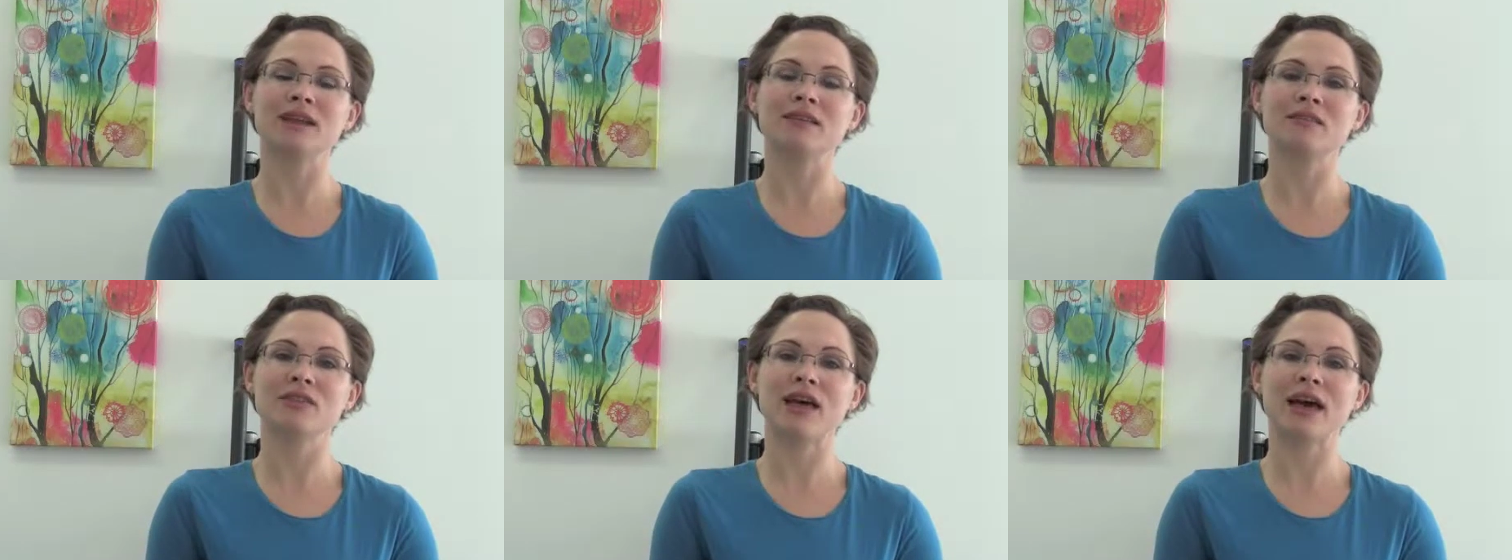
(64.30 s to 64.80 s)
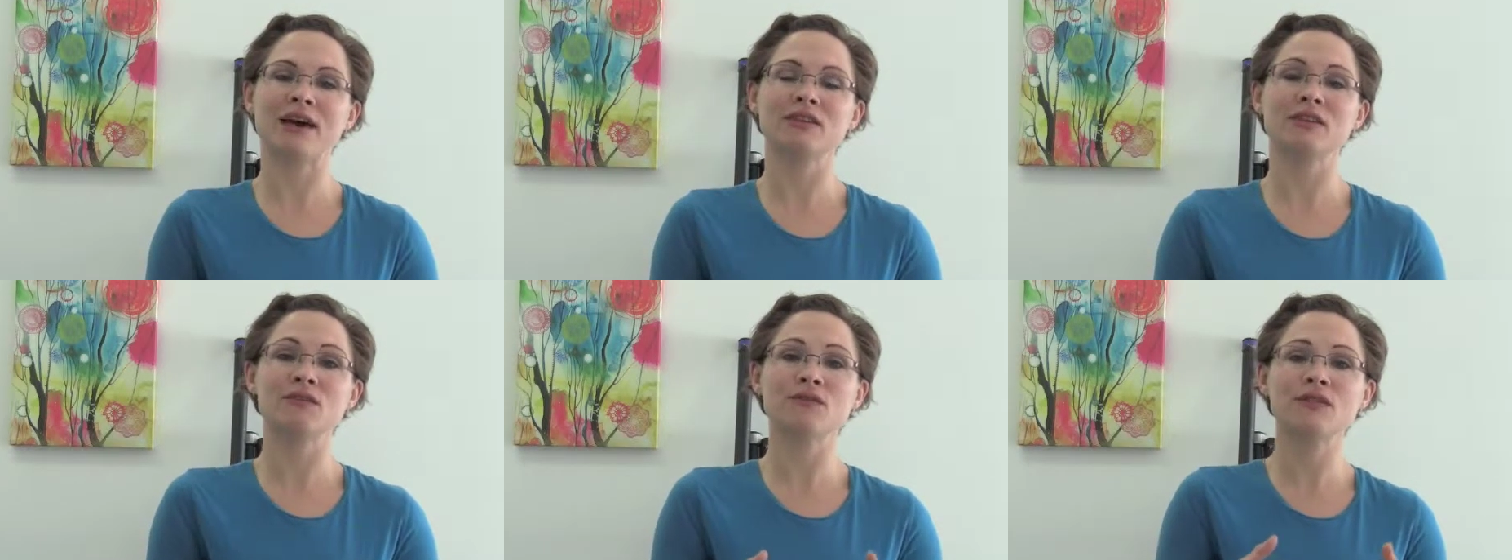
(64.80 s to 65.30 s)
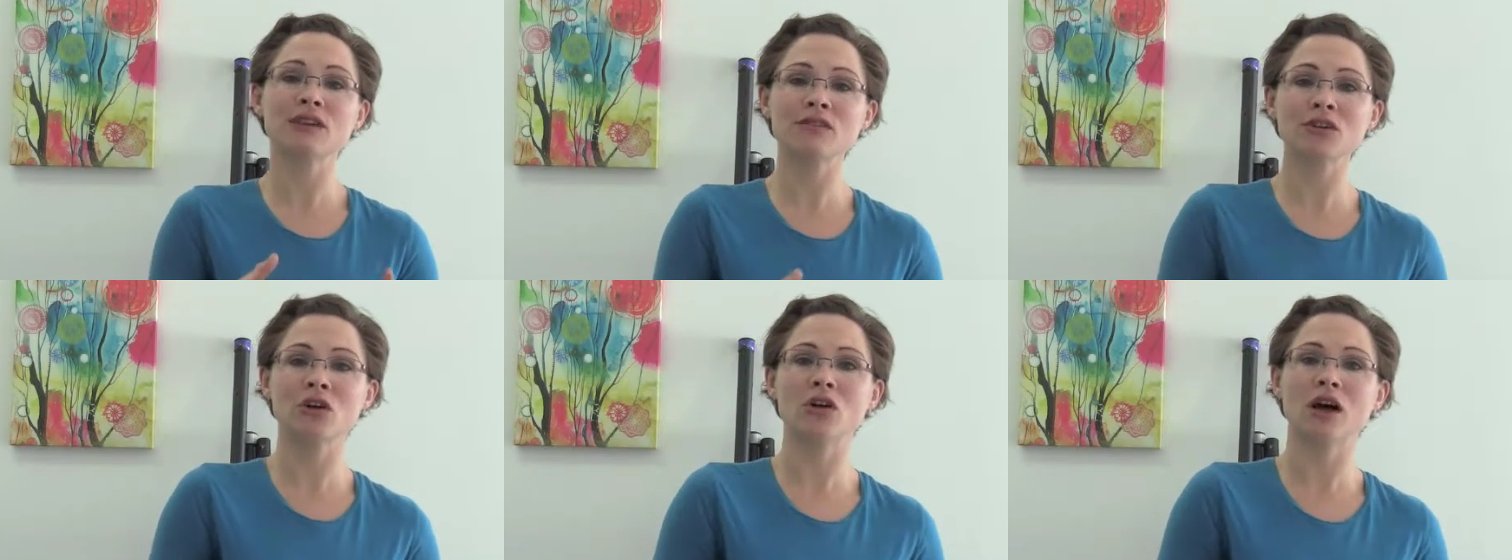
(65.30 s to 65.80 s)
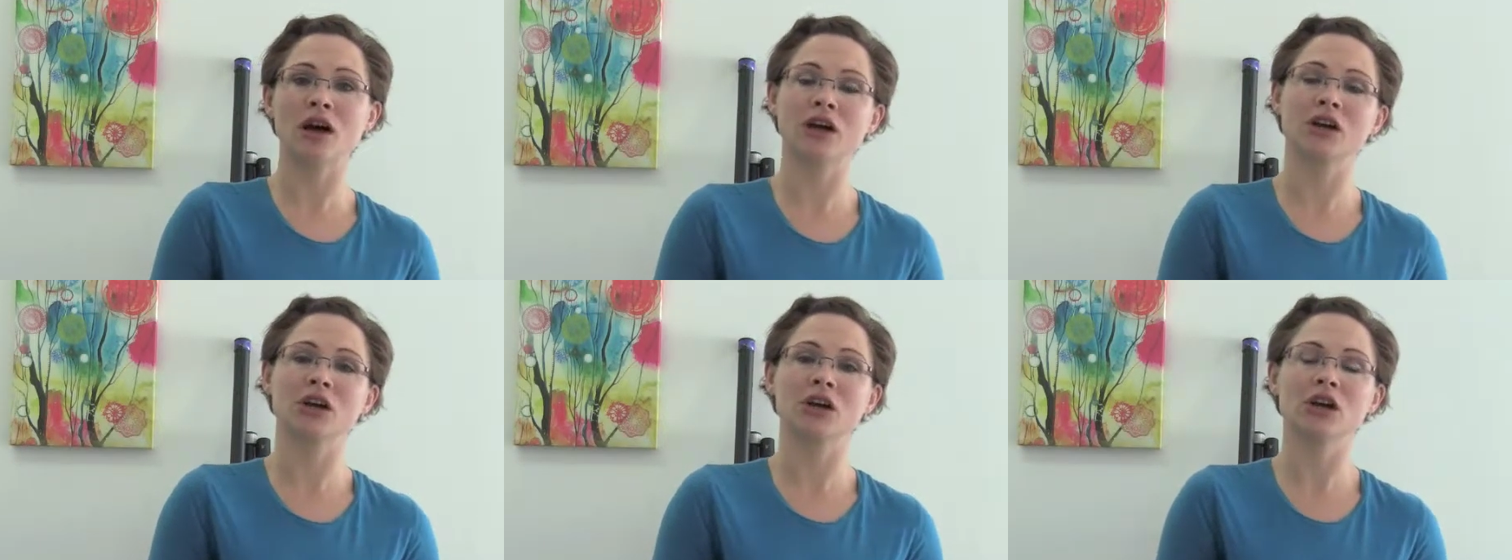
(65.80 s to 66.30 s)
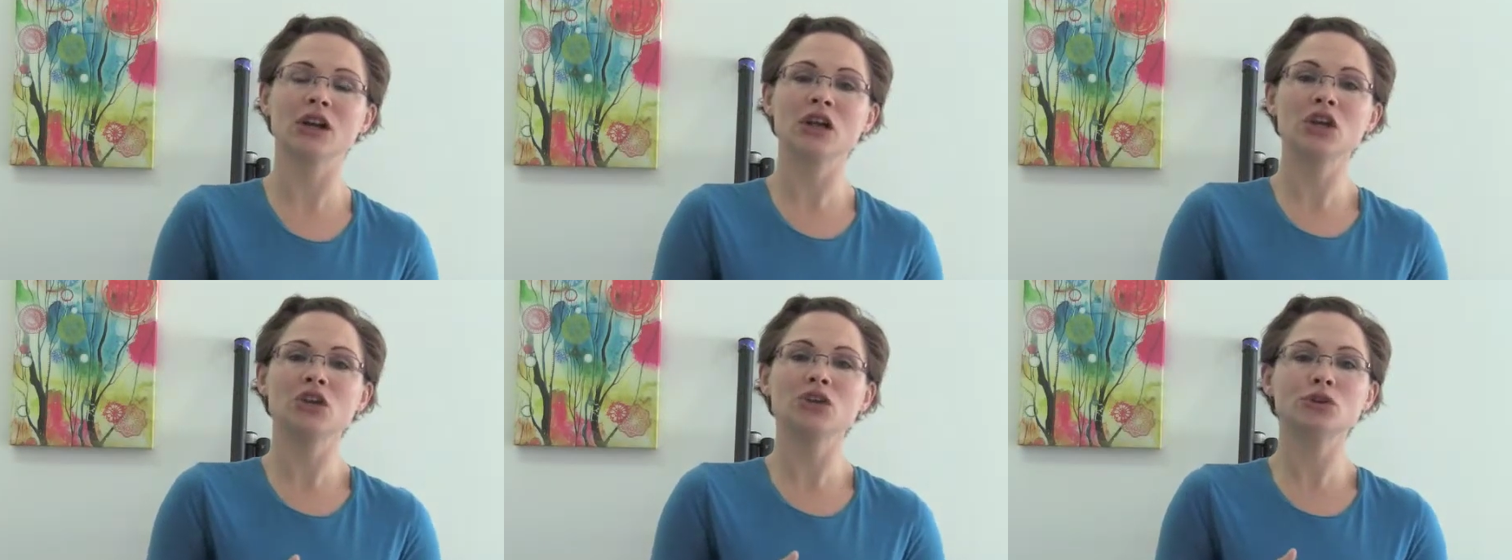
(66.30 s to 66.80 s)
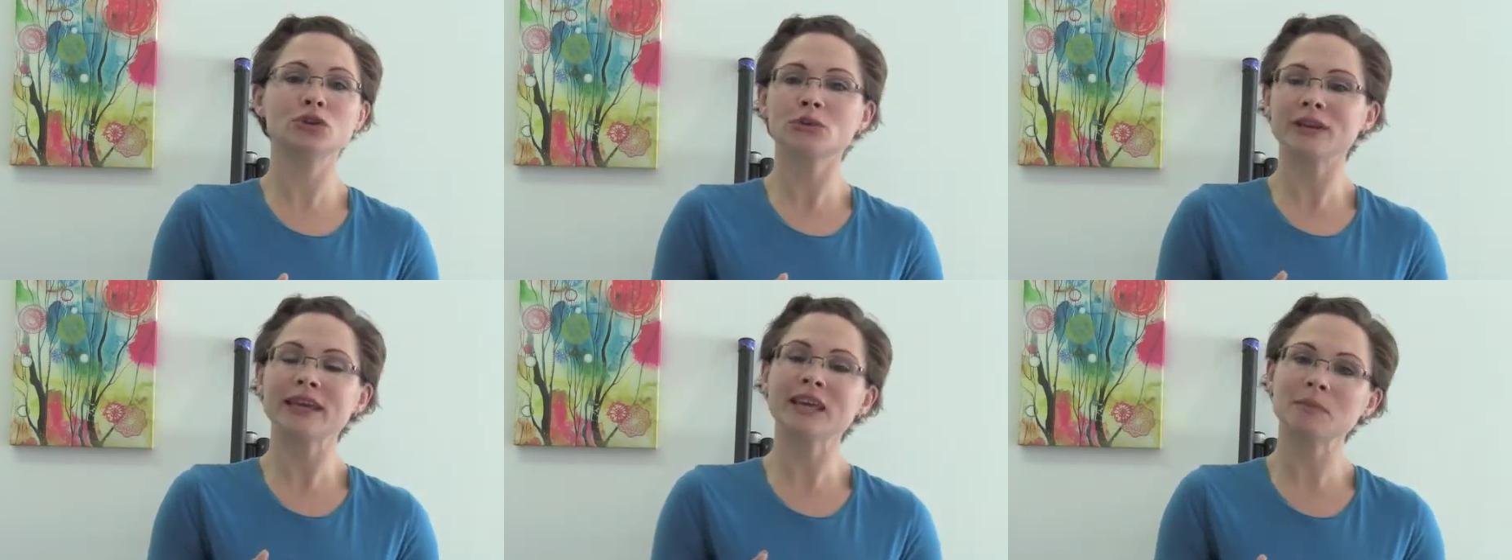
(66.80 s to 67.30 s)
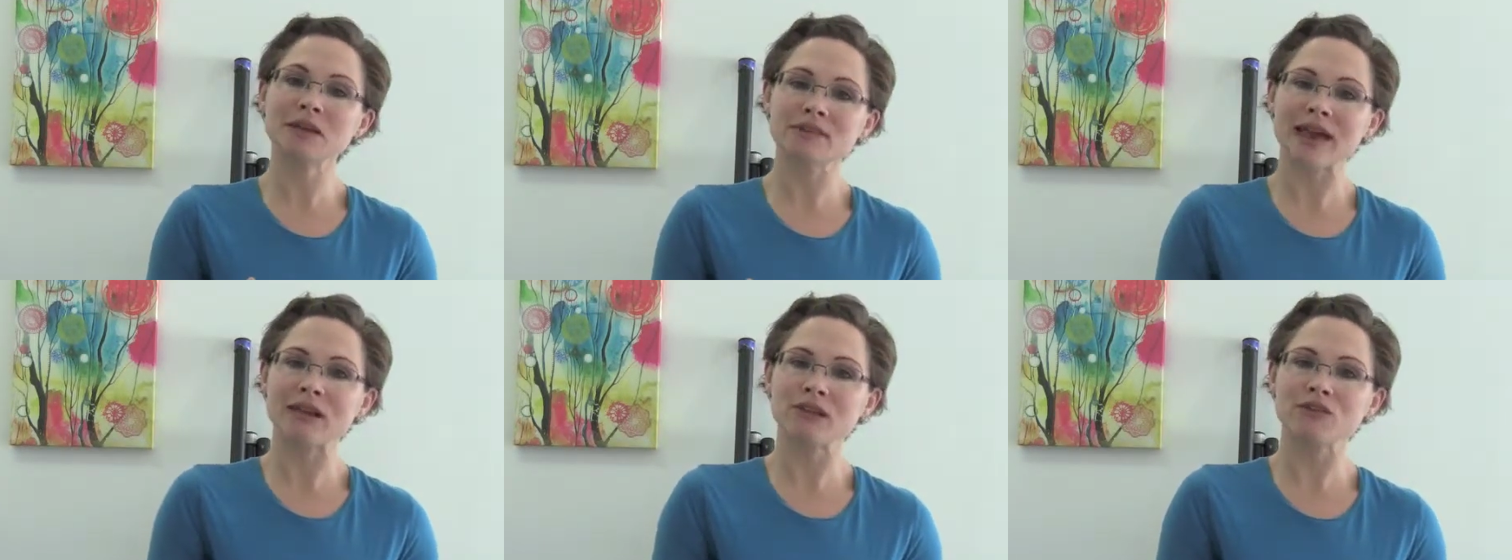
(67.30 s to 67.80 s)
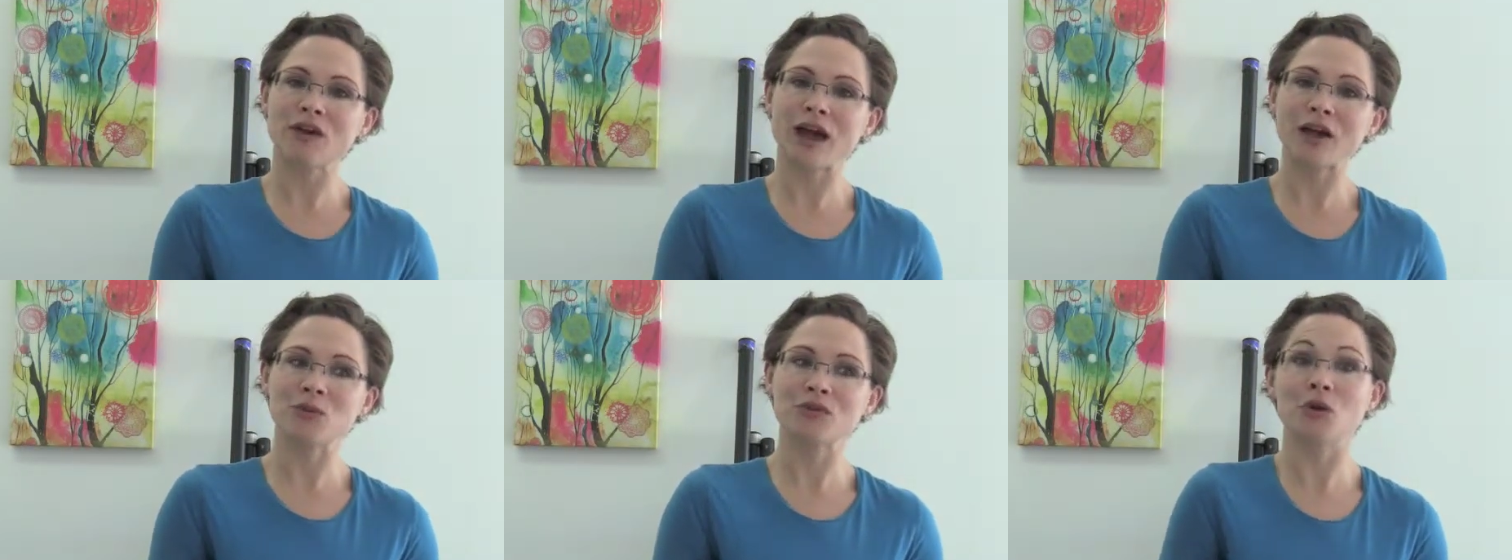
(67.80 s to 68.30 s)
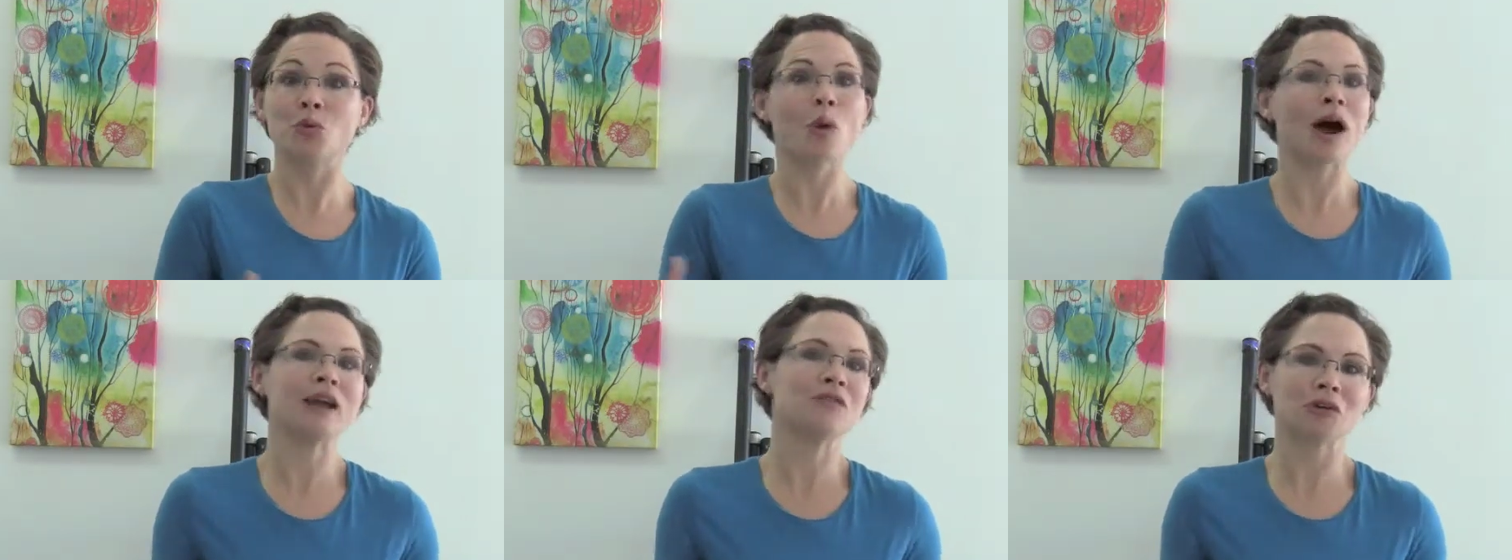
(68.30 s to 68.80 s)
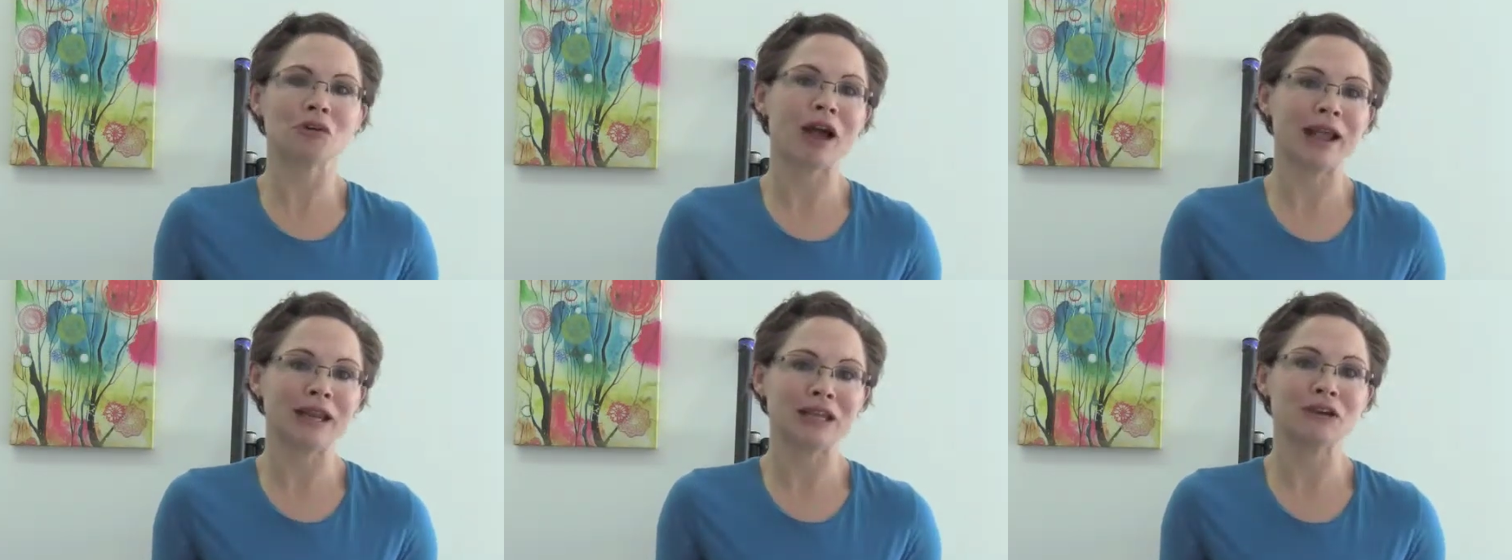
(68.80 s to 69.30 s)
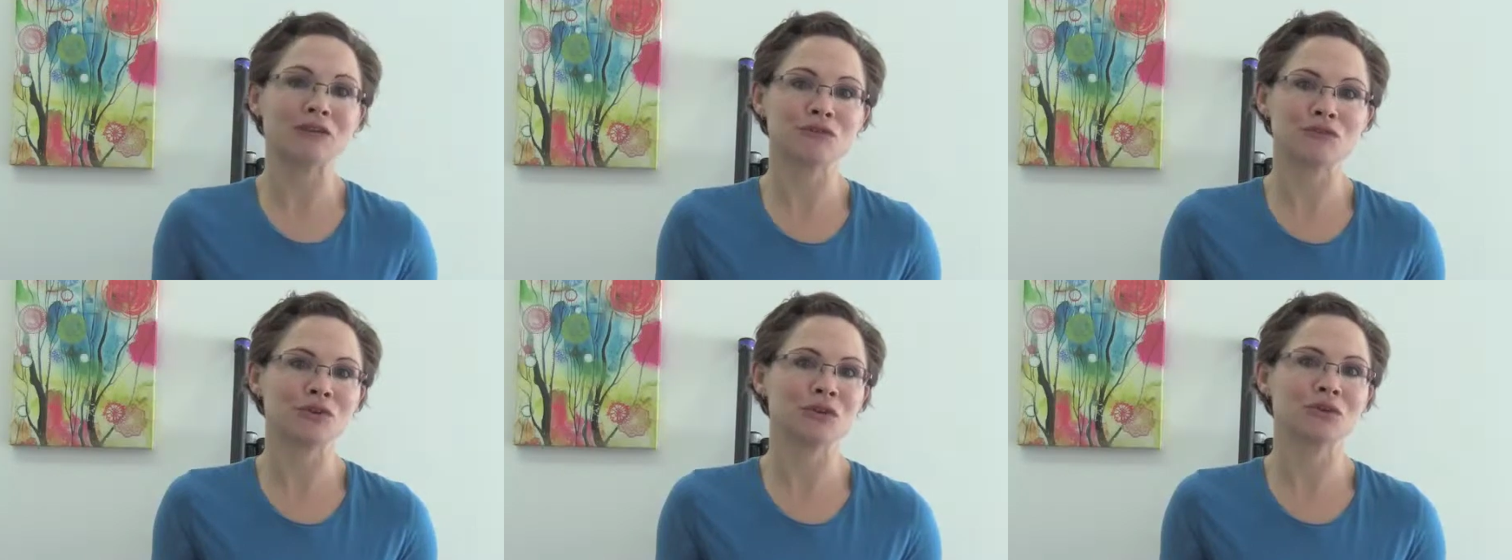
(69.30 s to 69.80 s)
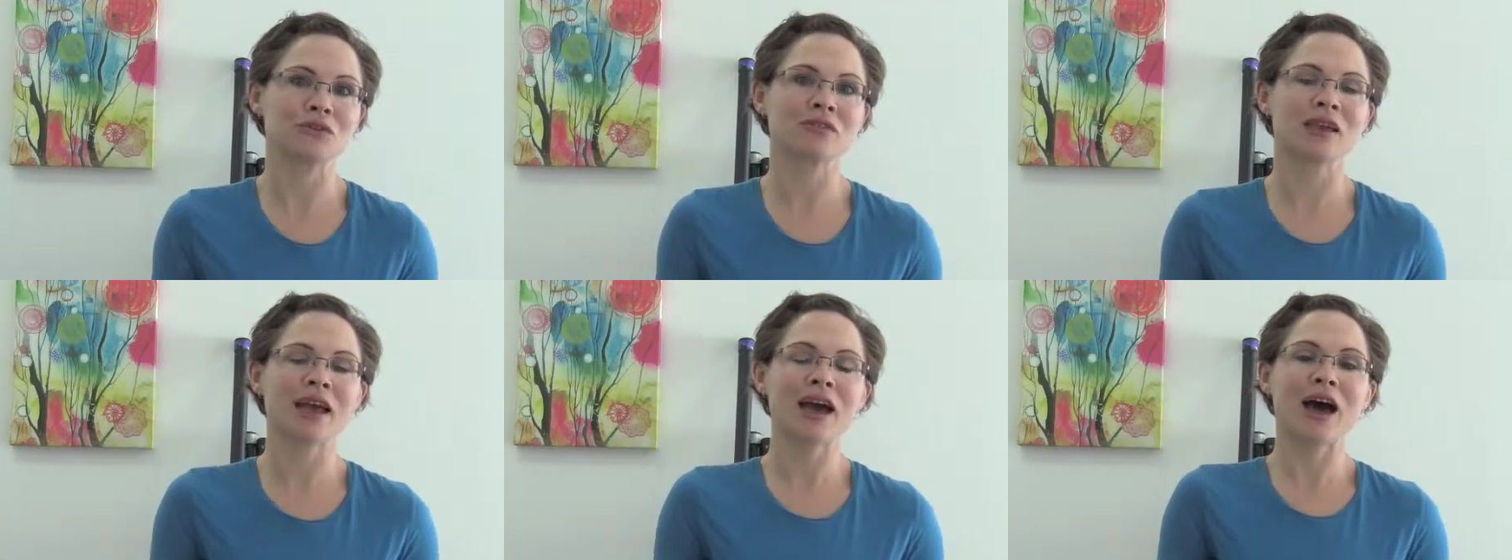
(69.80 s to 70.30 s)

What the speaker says: is that physical hunger usually can be satisfied with a wide variety of foods,